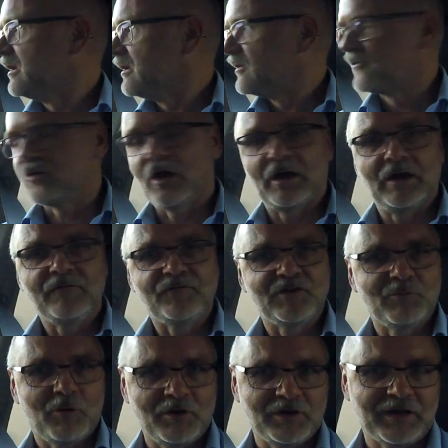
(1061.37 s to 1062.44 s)
So if you
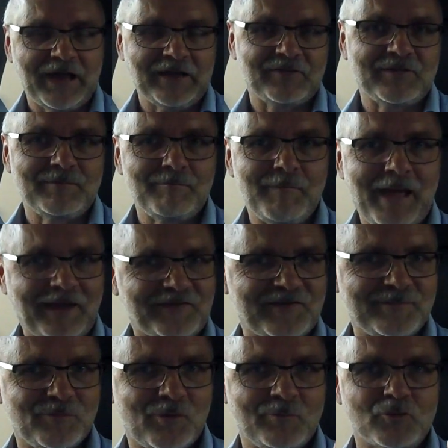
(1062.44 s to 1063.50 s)
want to get the
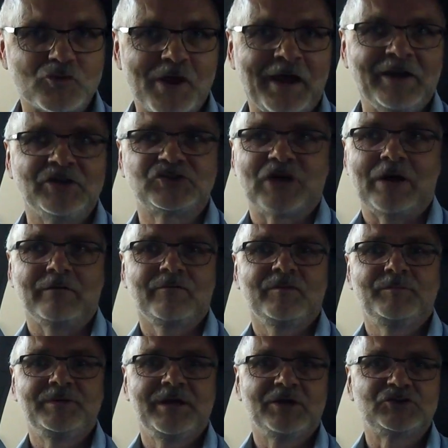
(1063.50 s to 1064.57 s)
maximum range out of the
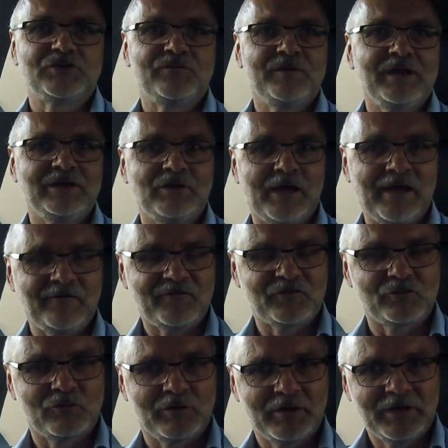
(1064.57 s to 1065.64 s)
PHEV, you have
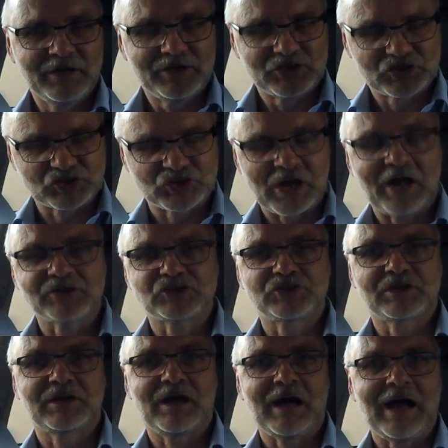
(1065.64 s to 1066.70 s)
to charge the
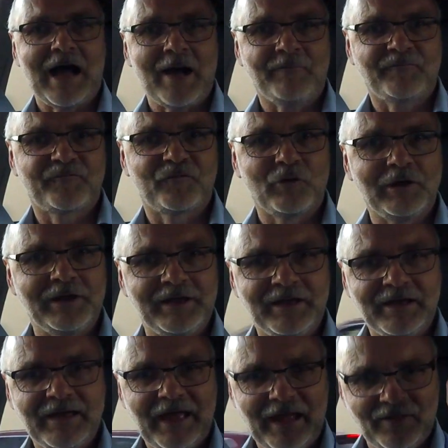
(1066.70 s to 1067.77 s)
car up fully
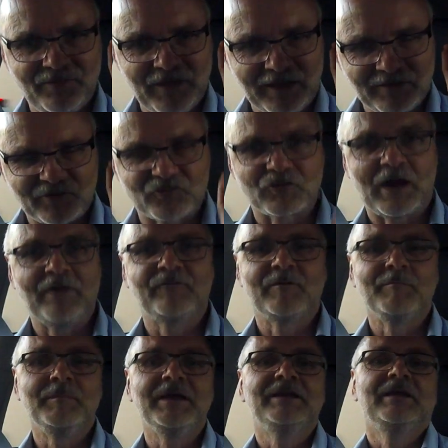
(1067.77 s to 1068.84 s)
and then drive
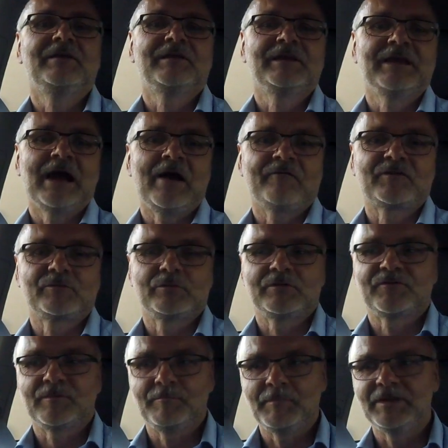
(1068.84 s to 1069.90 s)
immediately afterwards.
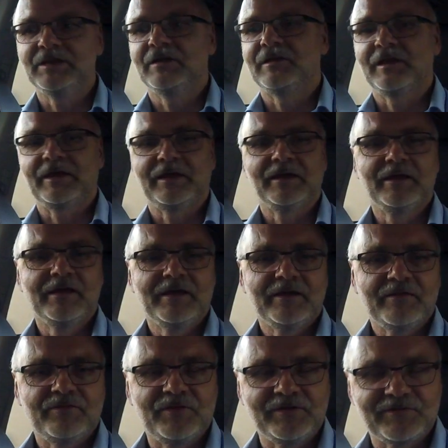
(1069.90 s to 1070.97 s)

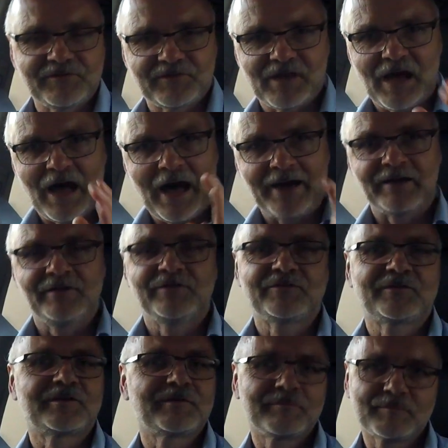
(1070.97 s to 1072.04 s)
This is the
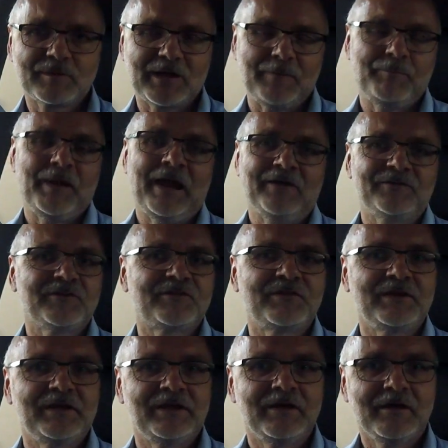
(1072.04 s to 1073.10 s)
highest
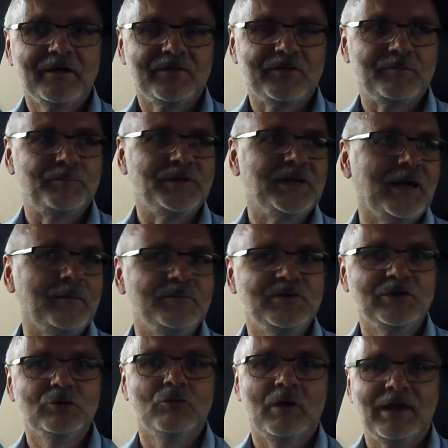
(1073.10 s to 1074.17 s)
capacity the
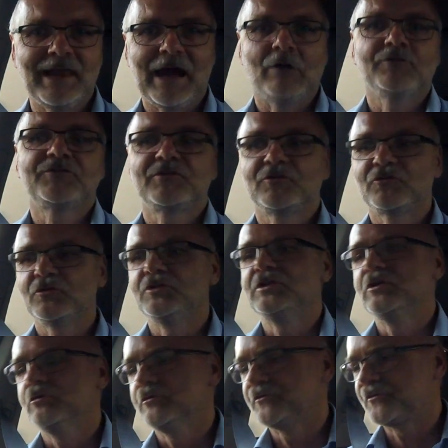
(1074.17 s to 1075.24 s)
BMU allows you to
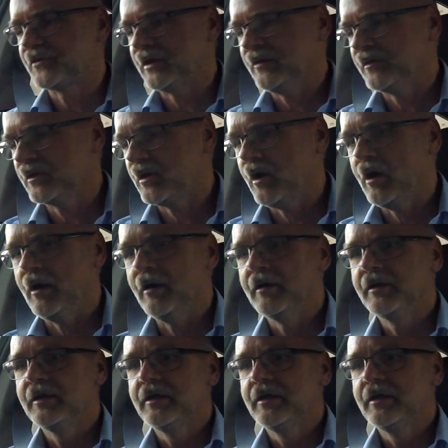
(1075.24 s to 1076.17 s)
use in the car.